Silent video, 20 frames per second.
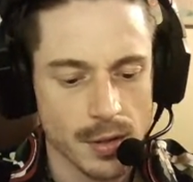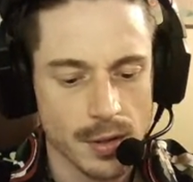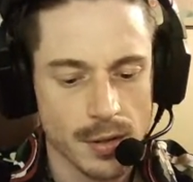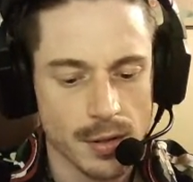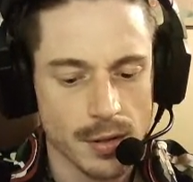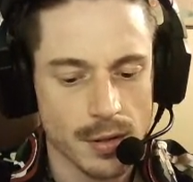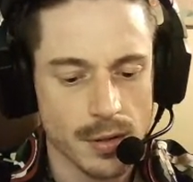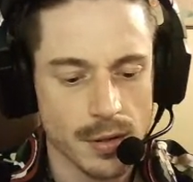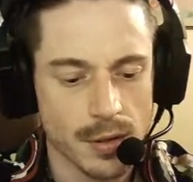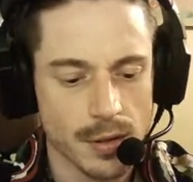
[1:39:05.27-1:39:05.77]

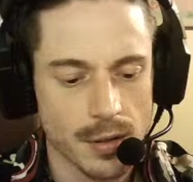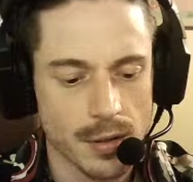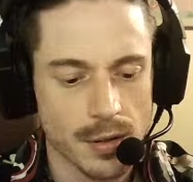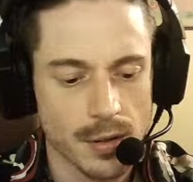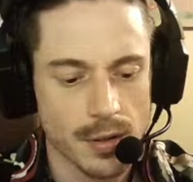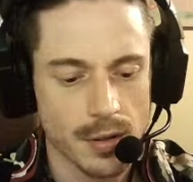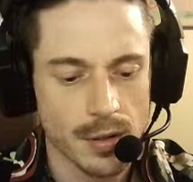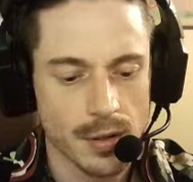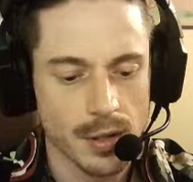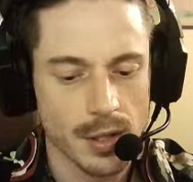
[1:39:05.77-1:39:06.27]

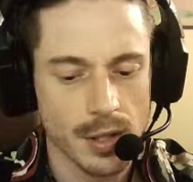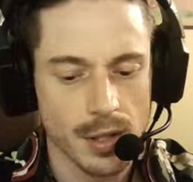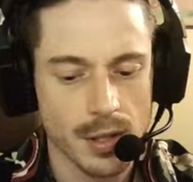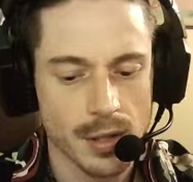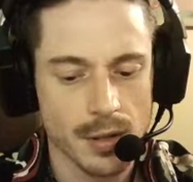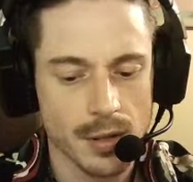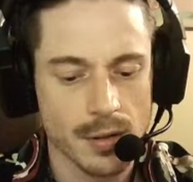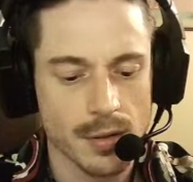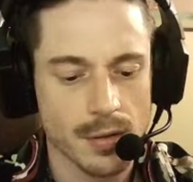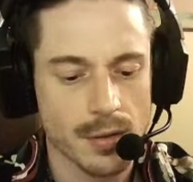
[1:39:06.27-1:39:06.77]
639
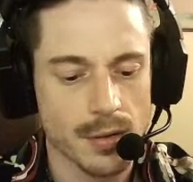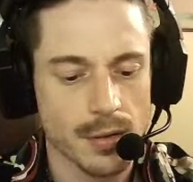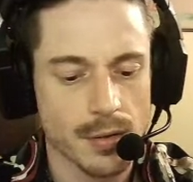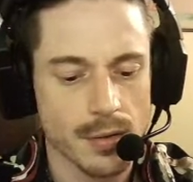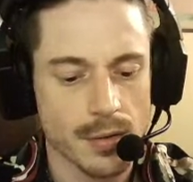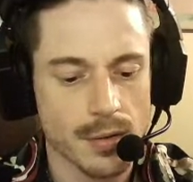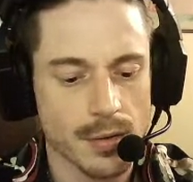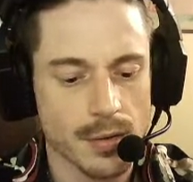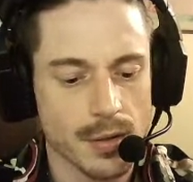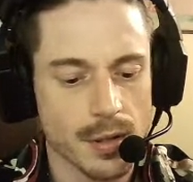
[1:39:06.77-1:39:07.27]

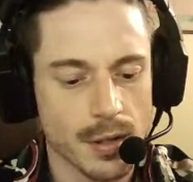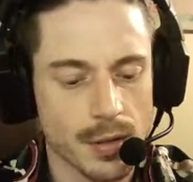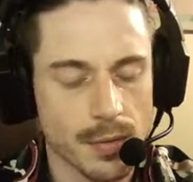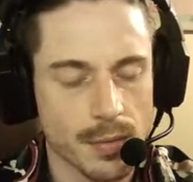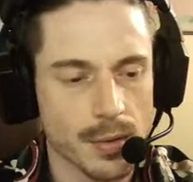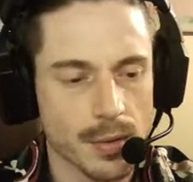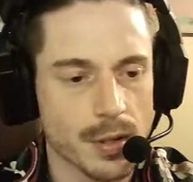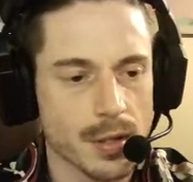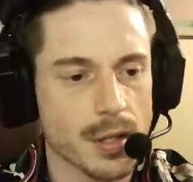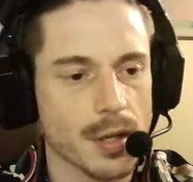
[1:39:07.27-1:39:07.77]
to
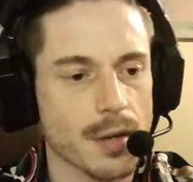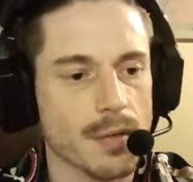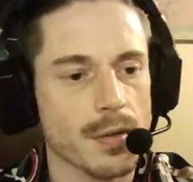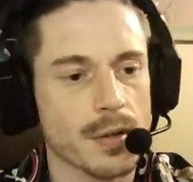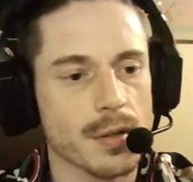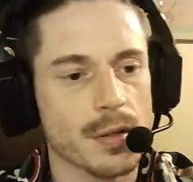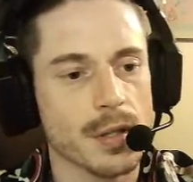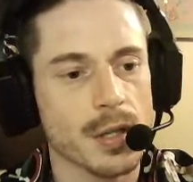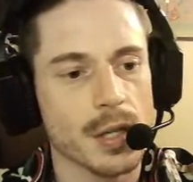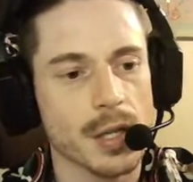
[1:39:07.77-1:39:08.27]

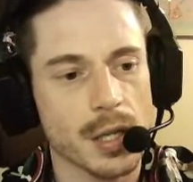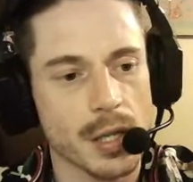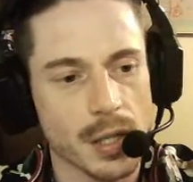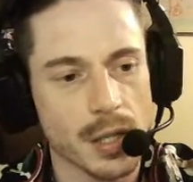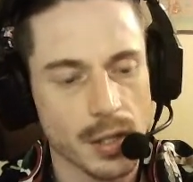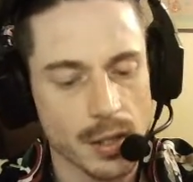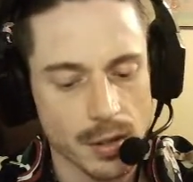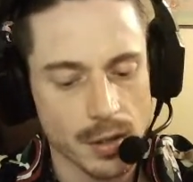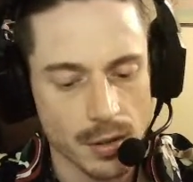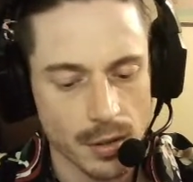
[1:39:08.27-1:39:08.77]
647
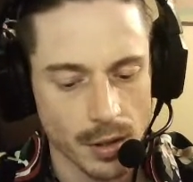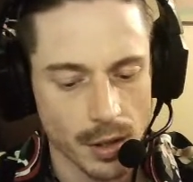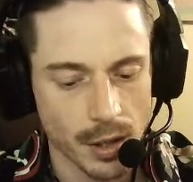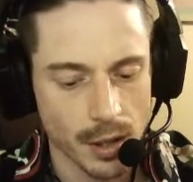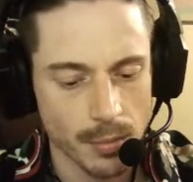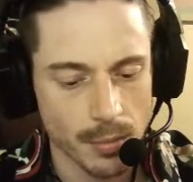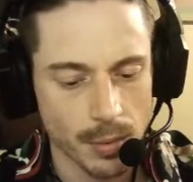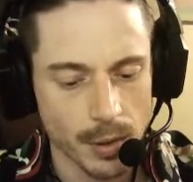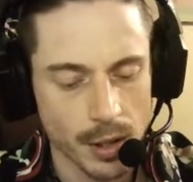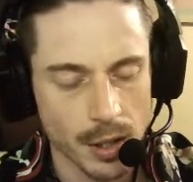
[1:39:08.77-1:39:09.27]
in
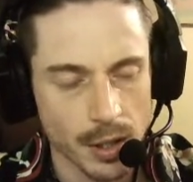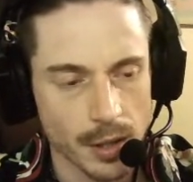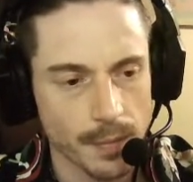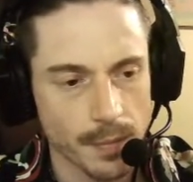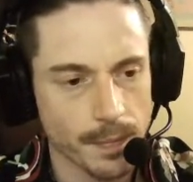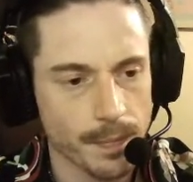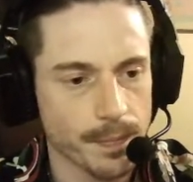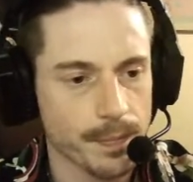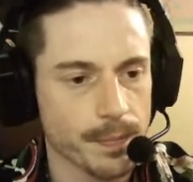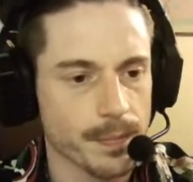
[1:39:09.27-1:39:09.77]
client pi
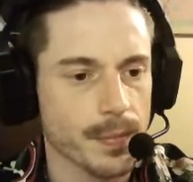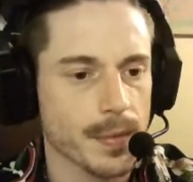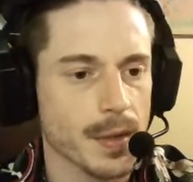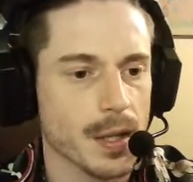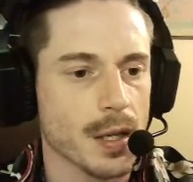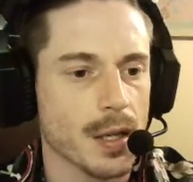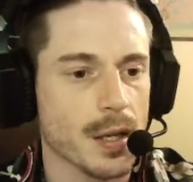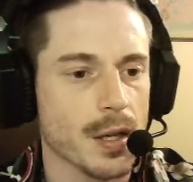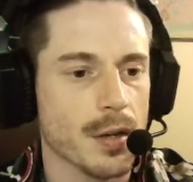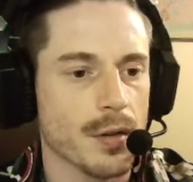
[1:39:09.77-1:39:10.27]

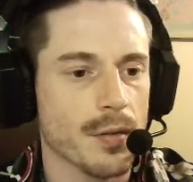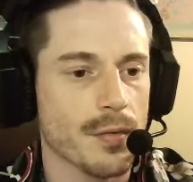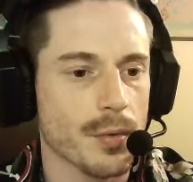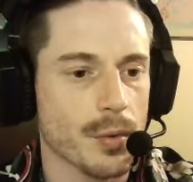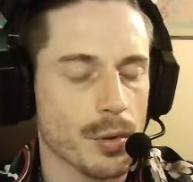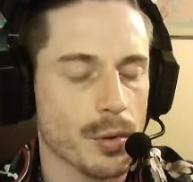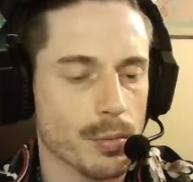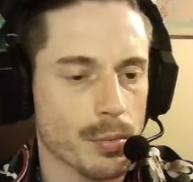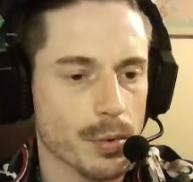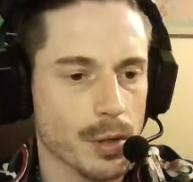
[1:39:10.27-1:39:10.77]

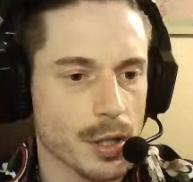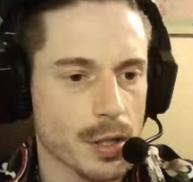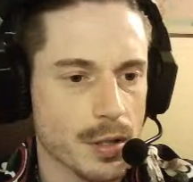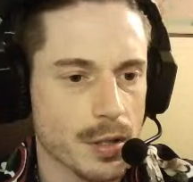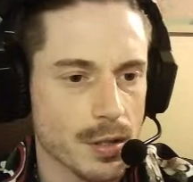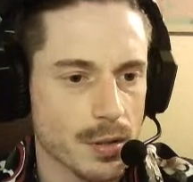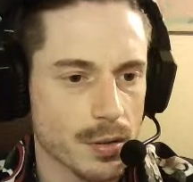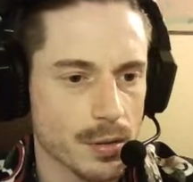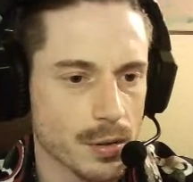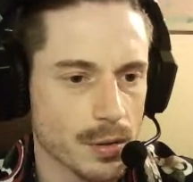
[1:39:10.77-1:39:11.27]
for
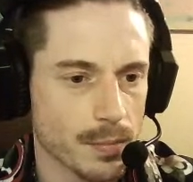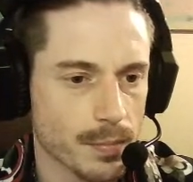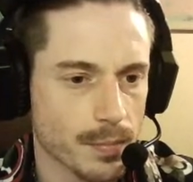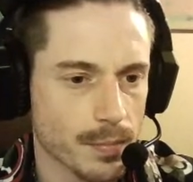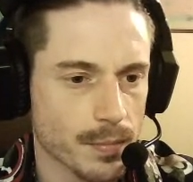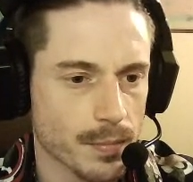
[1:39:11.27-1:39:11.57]
brainstorm.